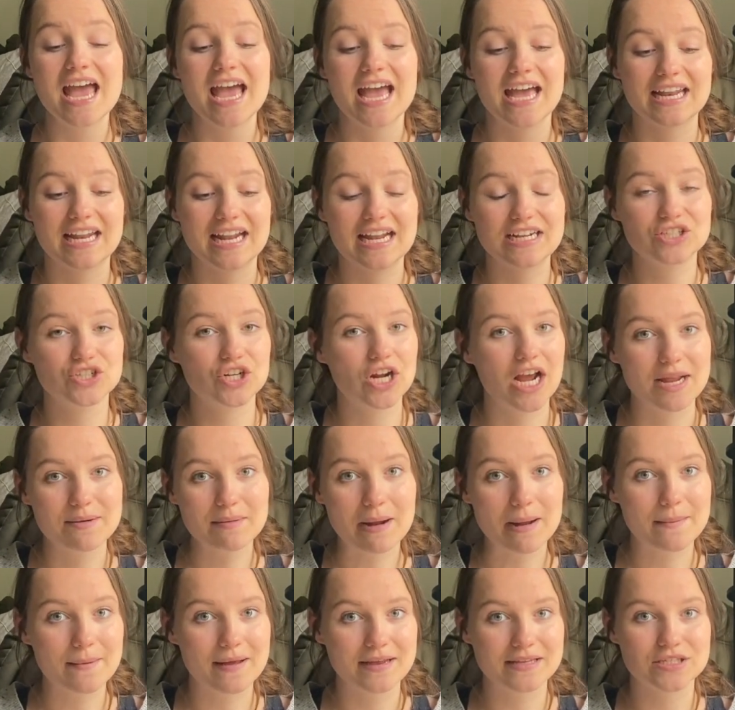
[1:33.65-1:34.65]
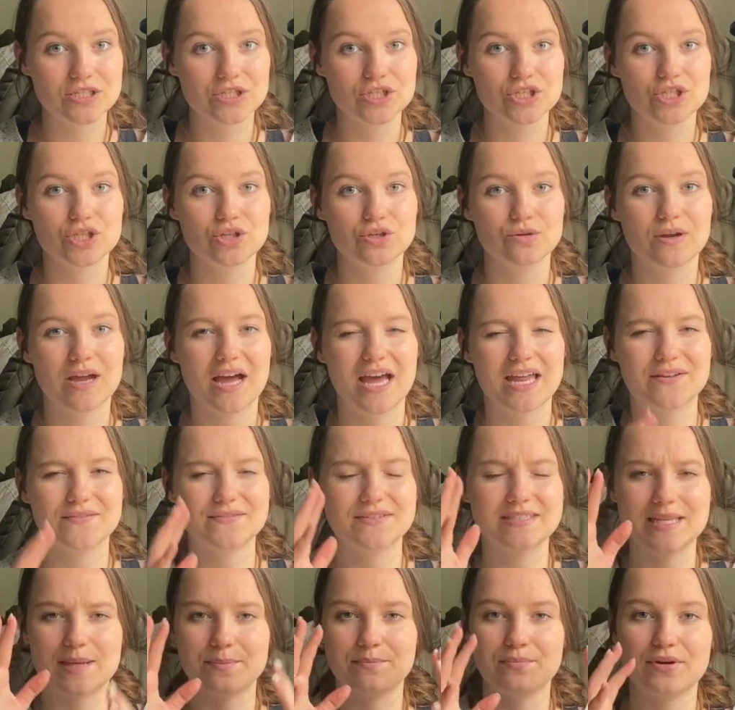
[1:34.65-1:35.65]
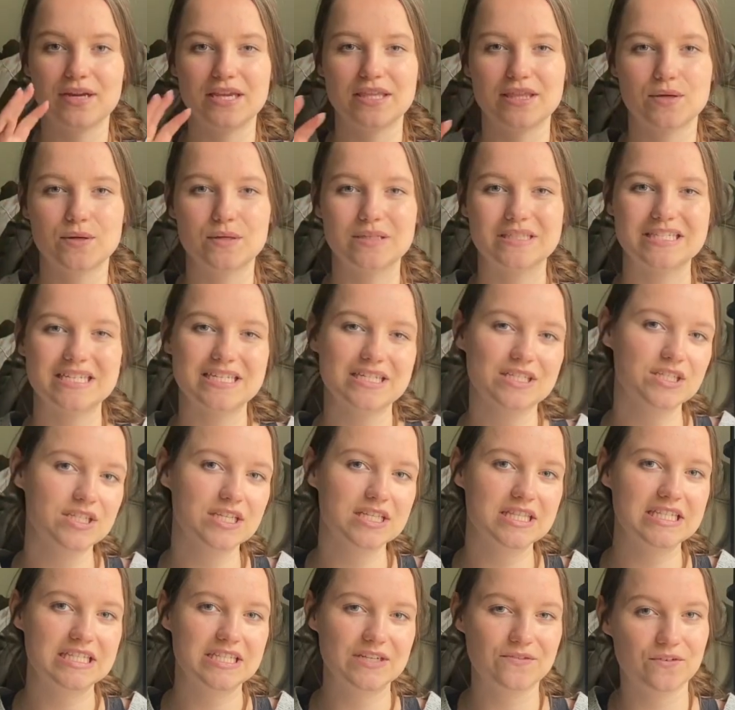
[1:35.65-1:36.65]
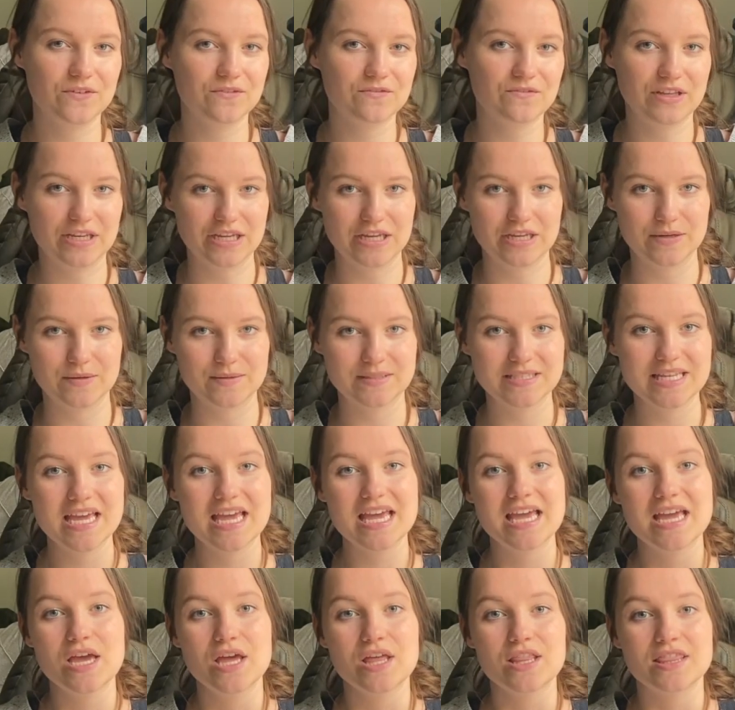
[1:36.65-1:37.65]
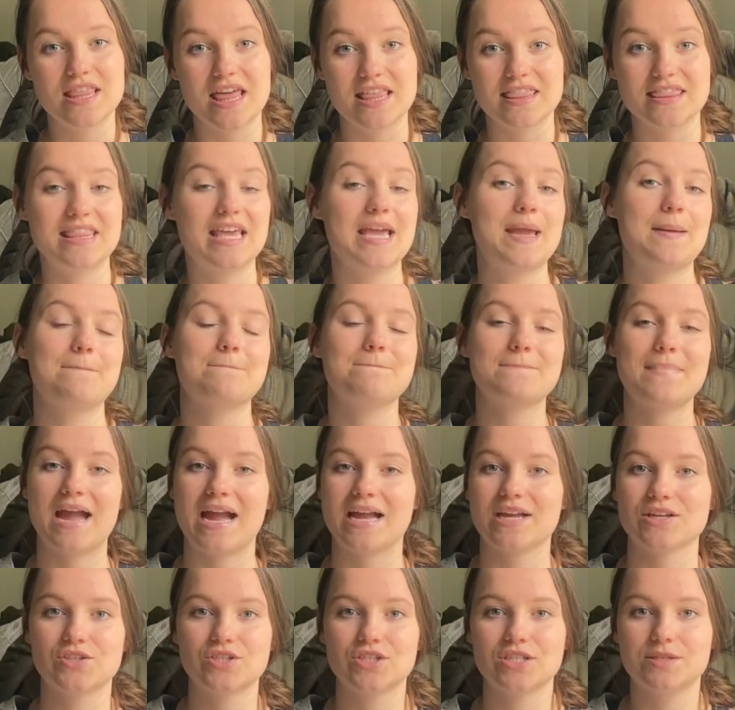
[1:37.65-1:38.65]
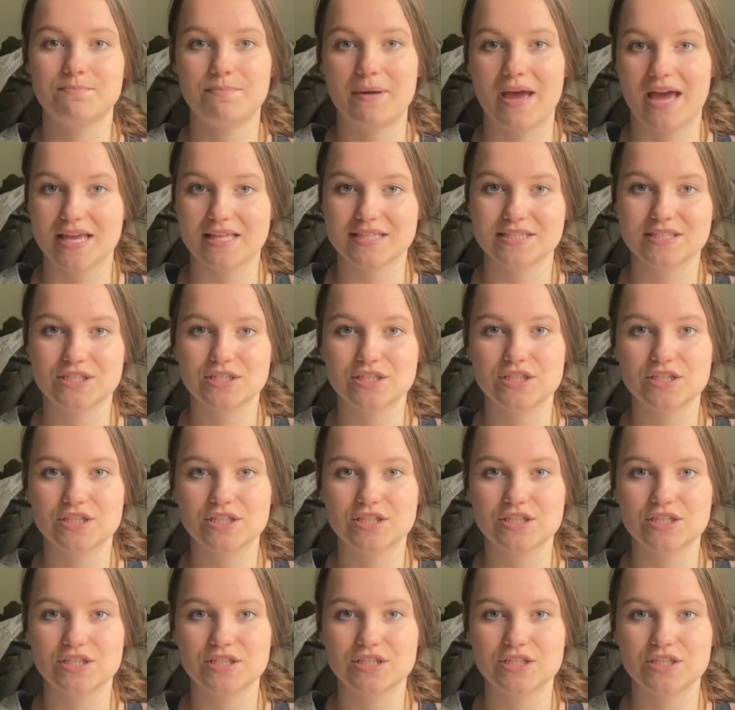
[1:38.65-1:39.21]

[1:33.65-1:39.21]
and I tried my best to kind of separate those into the different videos that they matched best.